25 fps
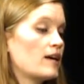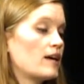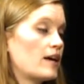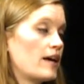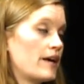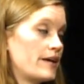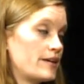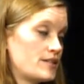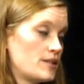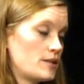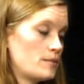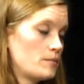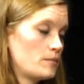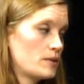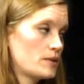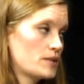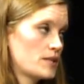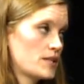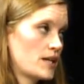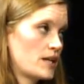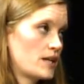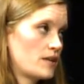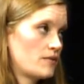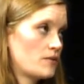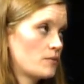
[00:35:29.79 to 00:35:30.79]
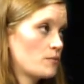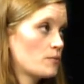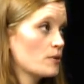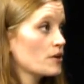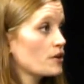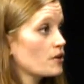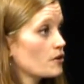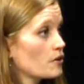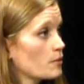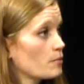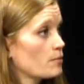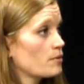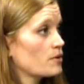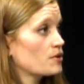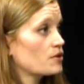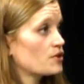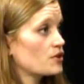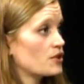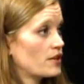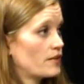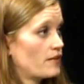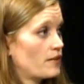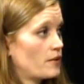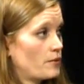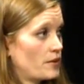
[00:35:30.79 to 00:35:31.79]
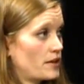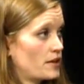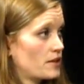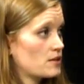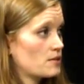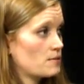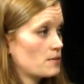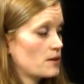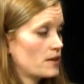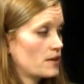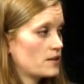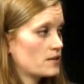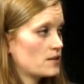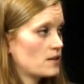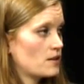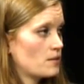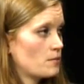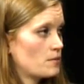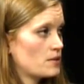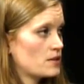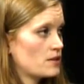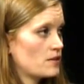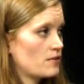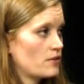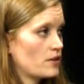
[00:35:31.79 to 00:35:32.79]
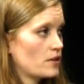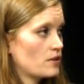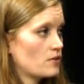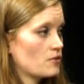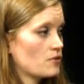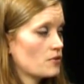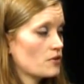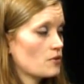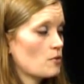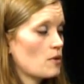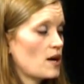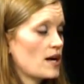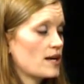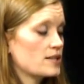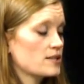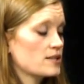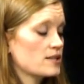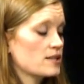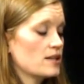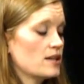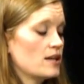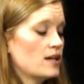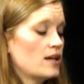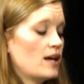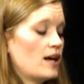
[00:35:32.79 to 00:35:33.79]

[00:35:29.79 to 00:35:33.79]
18% of the mercury pollution that we experience in the Pacific Northwest